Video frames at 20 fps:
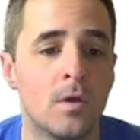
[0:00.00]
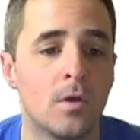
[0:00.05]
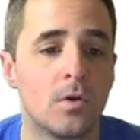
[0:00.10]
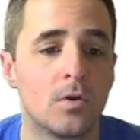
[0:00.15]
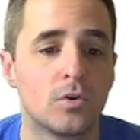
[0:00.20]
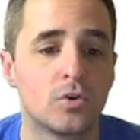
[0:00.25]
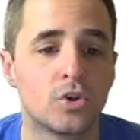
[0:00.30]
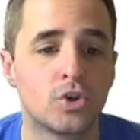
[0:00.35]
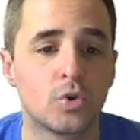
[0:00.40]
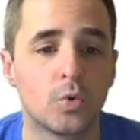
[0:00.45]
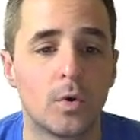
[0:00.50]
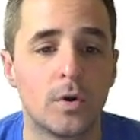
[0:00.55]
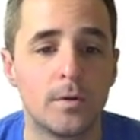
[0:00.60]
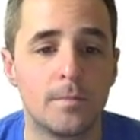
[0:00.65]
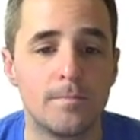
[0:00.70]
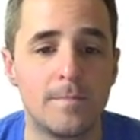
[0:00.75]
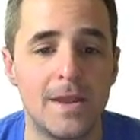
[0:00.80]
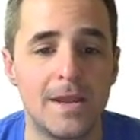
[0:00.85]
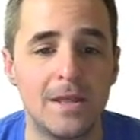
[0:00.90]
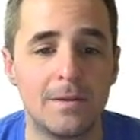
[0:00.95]
short,
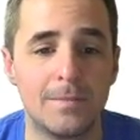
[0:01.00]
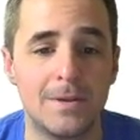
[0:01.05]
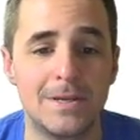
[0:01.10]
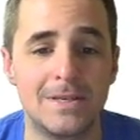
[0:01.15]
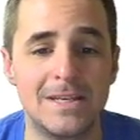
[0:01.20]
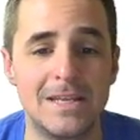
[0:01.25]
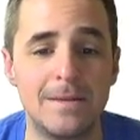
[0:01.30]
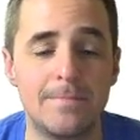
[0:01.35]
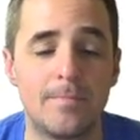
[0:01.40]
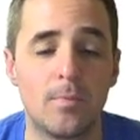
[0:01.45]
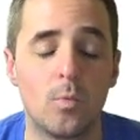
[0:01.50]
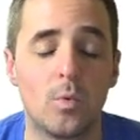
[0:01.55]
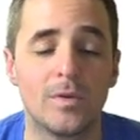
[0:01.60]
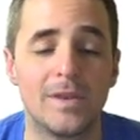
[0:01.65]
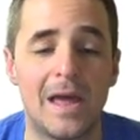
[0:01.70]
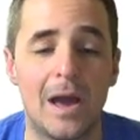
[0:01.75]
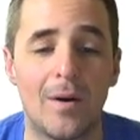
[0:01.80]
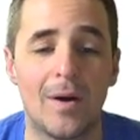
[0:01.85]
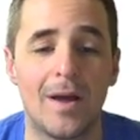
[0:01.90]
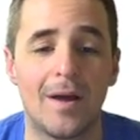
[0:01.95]
medium, and deep will
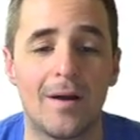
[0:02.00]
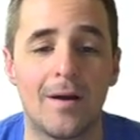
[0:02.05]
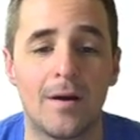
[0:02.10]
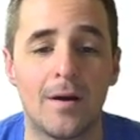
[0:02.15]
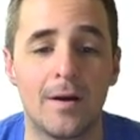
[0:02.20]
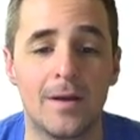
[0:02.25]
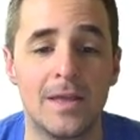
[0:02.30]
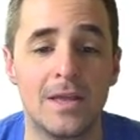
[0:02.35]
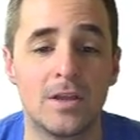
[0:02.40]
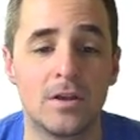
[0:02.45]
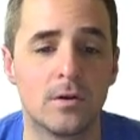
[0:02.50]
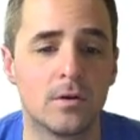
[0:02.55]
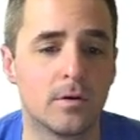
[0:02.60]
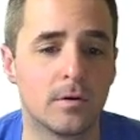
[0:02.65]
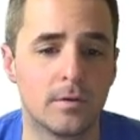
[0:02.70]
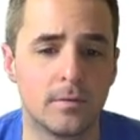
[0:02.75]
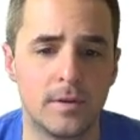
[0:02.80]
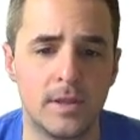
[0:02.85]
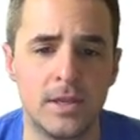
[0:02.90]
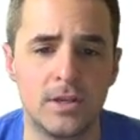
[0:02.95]
now have
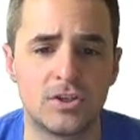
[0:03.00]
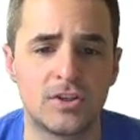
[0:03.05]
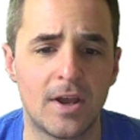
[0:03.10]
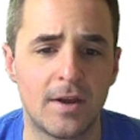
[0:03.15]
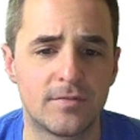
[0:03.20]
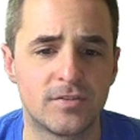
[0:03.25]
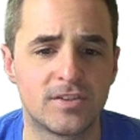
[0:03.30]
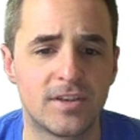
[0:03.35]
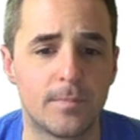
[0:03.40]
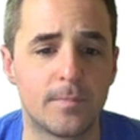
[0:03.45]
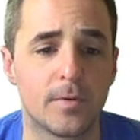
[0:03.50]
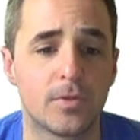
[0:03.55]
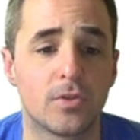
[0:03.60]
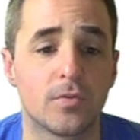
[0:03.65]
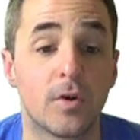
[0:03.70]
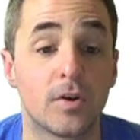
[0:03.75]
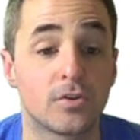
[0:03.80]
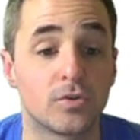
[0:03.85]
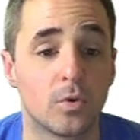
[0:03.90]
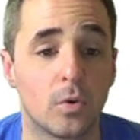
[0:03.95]
each have separate
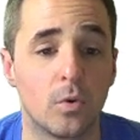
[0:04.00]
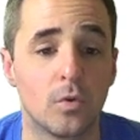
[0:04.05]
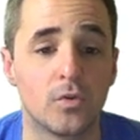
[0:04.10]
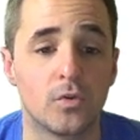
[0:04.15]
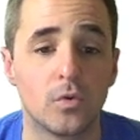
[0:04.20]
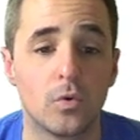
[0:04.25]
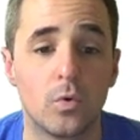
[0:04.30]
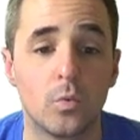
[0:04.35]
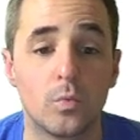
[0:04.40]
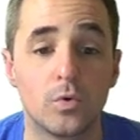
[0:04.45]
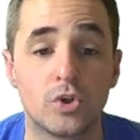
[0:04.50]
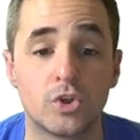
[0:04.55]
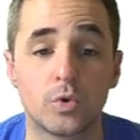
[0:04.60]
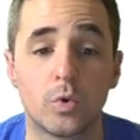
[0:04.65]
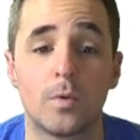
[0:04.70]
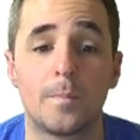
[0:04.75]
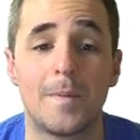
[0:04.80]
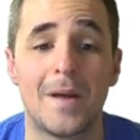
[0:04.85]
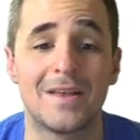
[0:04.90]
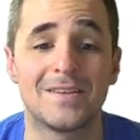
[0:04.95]
thresholds.
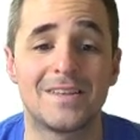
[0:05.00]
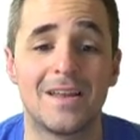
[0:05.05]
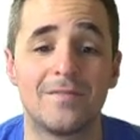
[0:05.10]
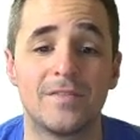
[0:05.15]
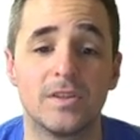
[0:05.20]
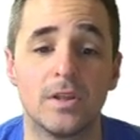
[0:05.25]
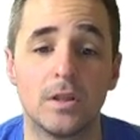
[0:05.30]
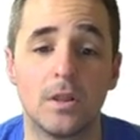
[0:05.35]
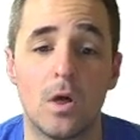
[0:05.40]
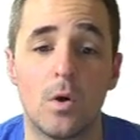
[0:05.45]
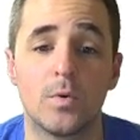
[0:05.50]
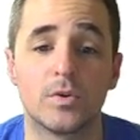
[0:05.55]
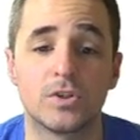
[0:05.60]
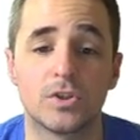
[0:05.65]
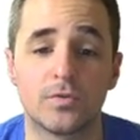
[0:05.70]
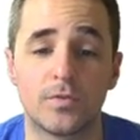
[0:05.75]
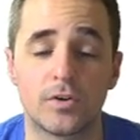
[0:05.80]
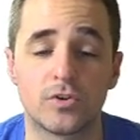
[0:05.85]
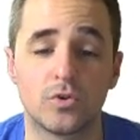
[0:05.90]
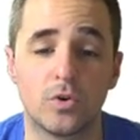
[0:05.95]
Short pass having the lowest
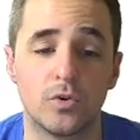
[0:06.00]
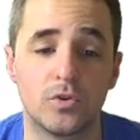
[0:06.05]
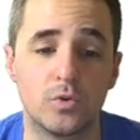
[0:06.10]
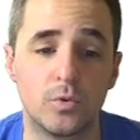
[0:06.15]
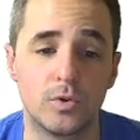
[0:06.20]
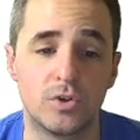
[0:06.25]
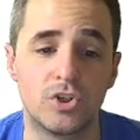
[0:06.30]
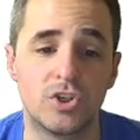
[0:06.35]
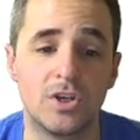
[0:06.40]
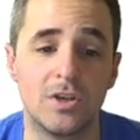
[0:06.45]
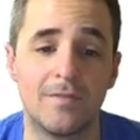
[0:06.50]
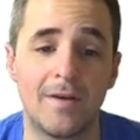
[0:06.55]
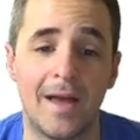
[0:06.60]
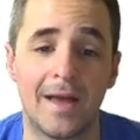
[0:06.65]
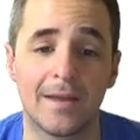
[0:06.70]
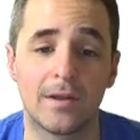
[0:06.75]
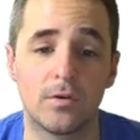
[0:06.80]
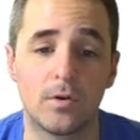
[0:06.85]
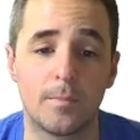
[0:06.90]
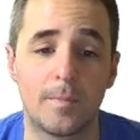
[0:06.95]
threshold to achieve
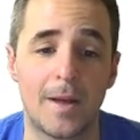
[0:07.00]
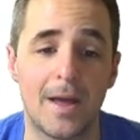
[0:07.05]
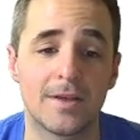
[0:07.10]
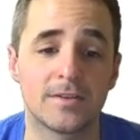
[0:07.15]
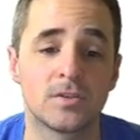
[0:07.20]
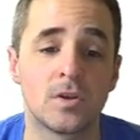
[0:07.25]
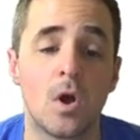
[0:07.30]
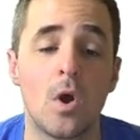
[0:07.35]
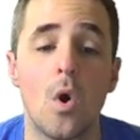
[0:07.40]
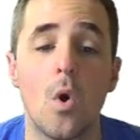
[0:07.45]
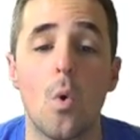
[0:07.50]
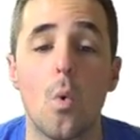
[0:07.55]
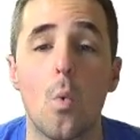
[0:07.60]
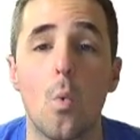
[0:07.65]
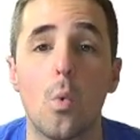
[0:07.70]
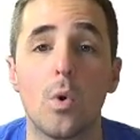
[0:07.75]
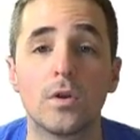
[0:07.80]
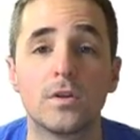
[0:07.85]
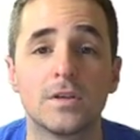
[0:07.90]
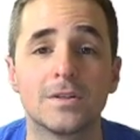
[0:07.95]
accurate pass.
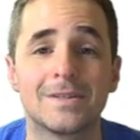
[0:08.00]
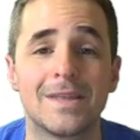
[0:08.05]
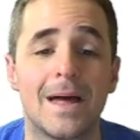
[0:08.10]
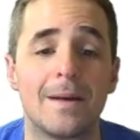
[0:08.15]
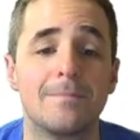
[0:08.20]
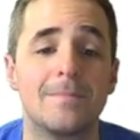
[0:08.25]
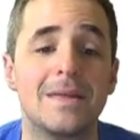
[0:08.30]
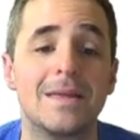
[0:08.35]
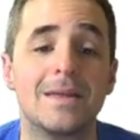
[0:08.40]
What does that mean?